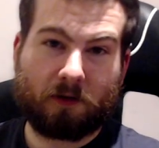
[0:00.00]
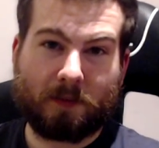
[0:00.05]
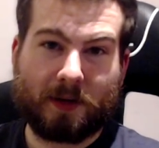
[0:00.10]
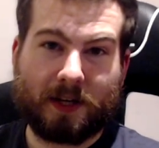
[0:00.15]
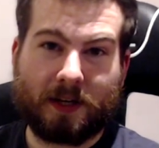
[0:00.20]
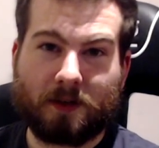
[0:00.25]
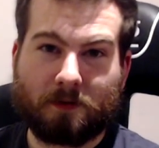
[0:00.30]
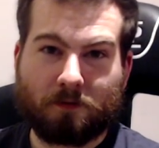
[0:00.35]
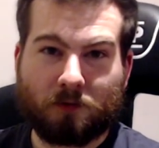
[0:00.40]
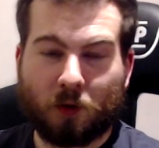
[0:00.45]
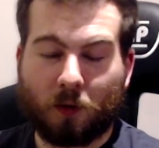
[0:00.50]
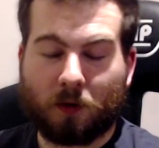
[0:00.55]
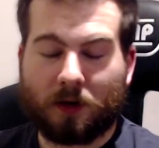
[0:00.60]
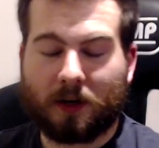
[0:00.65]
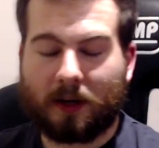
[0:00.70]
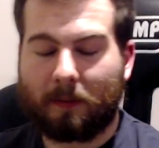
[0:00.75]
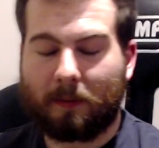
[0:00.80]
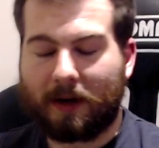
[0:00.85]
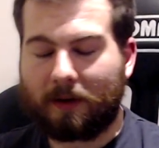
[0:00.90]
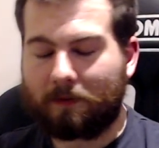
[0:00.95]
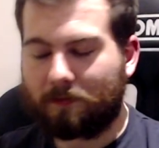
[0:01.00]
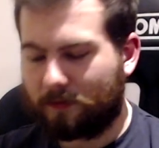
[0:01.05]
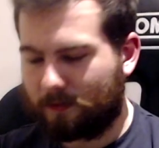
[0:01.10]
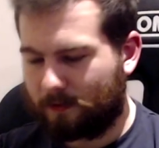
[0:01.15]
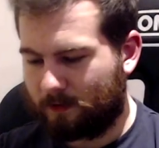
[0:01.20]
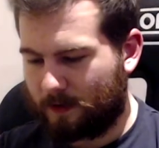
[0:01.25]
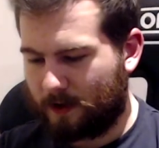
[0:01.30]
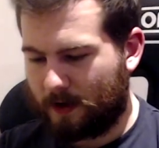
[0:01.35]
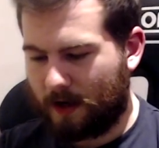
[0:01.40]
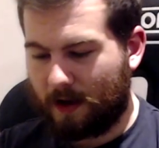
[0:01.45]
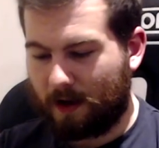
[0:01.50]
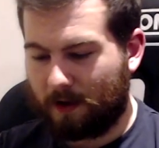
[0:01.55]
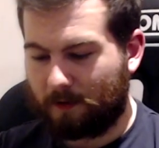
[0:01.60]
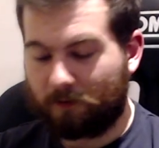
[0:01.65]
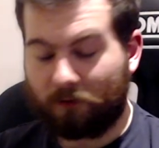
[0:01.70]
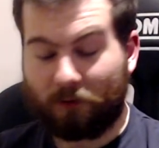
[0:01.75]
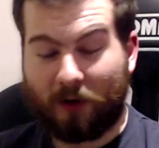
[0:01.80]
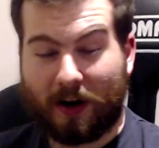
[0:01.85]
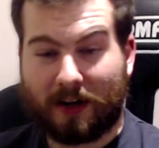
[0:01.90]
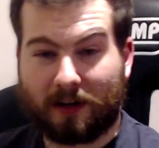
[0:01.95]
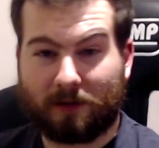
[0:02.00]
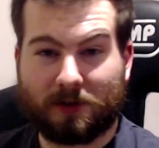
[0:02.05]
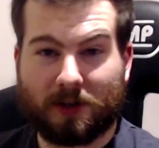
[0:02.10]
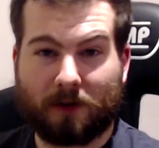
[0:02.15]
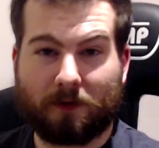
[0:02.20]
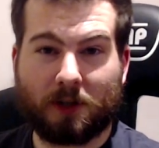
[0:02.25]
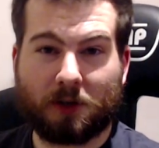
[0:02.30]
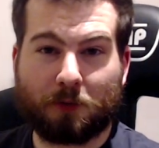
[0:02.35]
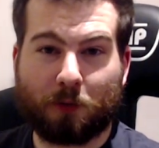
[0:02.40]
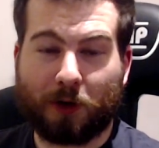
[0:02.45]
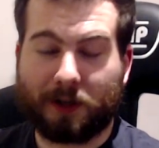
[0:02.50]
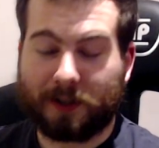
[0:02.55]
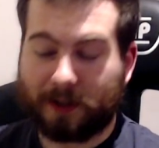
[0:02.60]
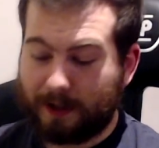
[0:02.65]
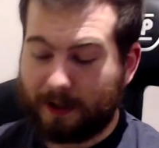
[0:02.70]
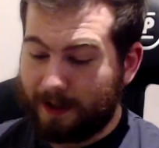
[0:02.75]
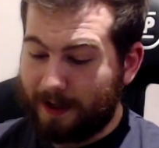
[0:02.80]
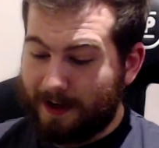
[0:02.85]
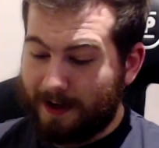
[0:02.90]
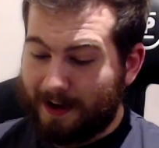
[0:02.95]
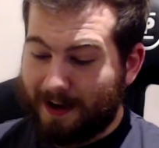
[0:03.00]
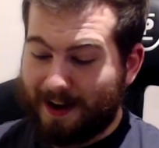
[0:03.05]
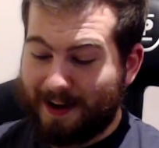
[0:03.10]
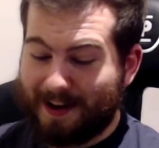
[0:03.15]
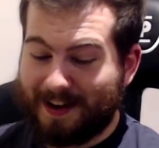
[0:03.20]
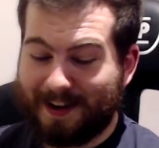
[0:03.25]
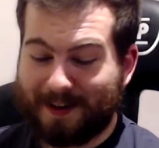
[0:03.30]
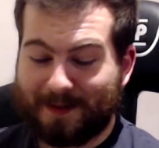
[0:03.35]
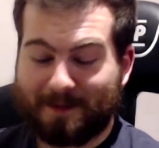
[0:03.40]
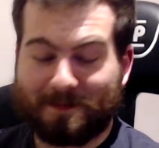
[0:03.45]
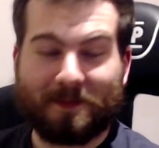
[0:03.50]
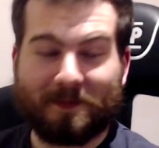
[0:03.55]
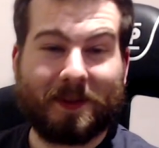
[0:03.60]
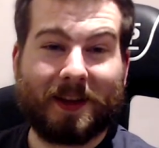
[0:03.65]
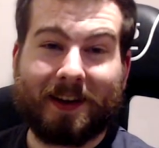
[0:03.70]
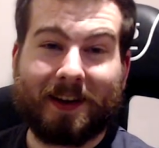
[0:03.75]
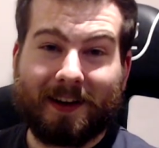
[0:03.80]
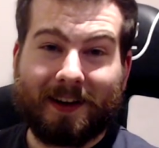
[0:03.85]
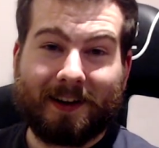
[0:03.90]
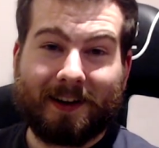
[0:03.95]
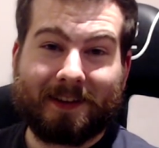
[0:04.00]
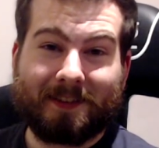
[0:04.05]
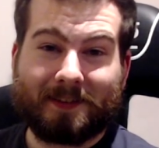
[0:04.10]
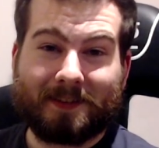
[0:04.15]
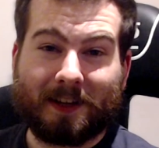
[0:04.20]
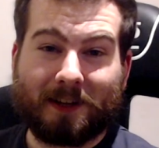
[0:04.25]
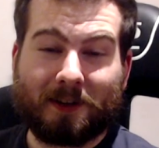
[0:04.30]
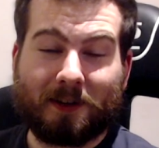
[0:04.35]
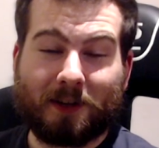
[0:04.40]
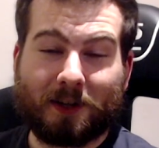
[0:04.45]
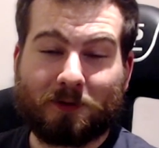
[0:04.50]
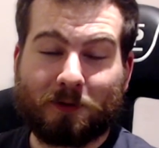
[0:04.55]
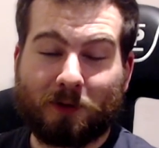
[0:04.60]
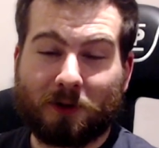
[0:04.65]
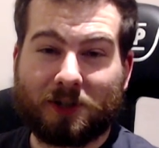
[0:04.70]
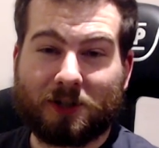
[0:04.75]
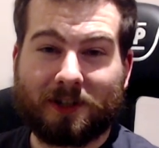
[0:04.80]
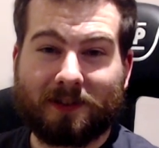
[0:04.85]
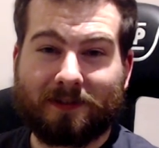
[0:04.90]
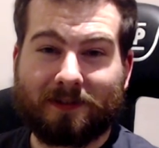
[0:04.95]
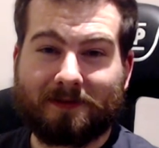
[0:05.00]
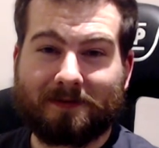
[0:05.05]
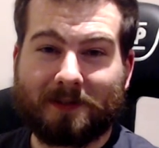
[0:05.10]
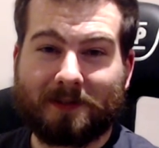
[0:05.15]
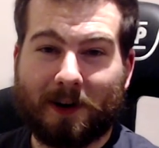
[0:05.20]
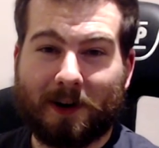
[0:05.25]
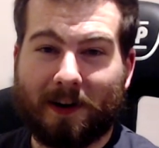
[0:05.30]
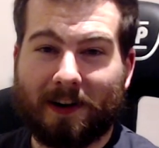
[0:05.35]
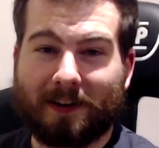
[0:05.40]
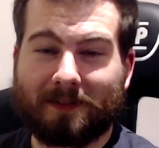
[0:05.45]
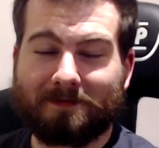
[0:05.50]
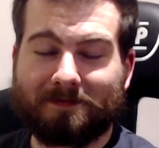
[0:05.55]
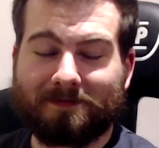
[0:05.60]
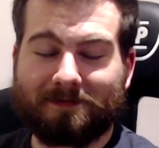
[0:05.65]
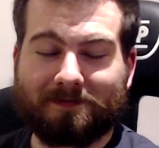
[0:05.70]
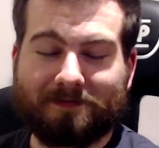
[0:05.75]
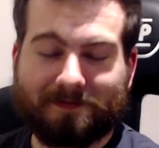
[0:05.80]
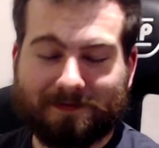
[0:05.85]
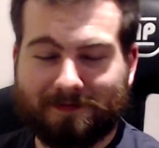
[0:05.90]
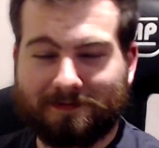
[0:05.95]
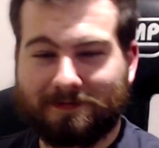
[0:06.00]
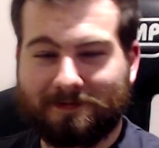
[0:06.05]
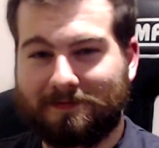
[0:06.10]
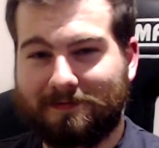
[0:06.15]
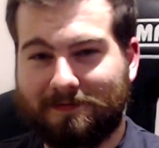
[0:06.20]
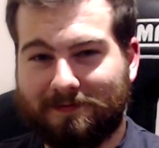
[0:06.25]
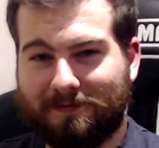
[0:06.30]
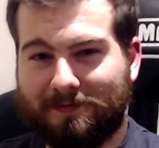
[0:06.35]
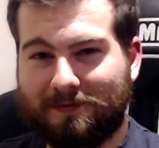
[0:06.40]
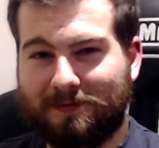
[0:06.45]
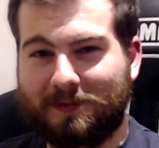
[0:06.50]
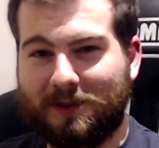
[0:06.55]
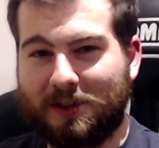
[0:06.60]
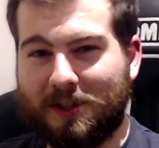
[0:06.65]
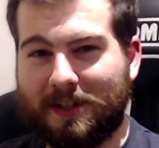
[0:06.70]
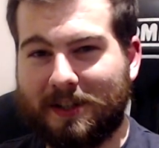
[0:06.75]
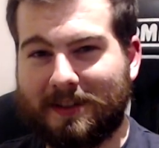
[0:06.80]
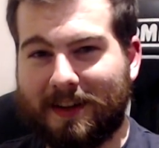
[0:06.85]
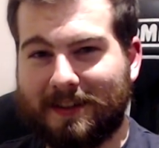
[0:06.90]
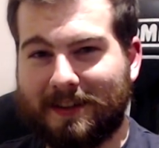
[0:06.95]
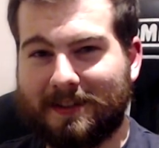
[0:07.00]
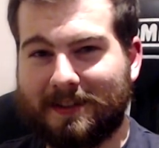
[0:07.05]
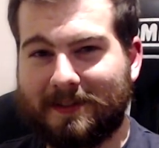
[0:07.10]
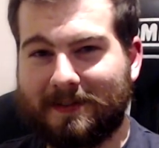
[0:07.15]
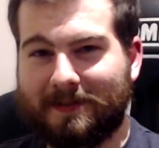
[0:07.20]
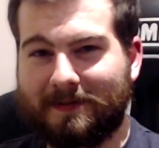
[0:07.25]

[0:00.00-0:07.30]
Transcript: of me talking about random stuff at this point. Thank you guys for watching. All right, cheers guys.